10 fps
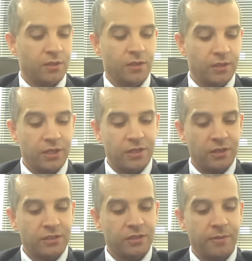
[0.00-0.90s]
uh, you know,
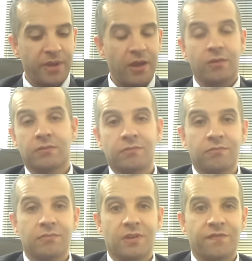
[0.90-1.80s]
it's about
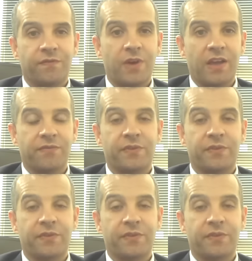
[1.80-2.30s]
five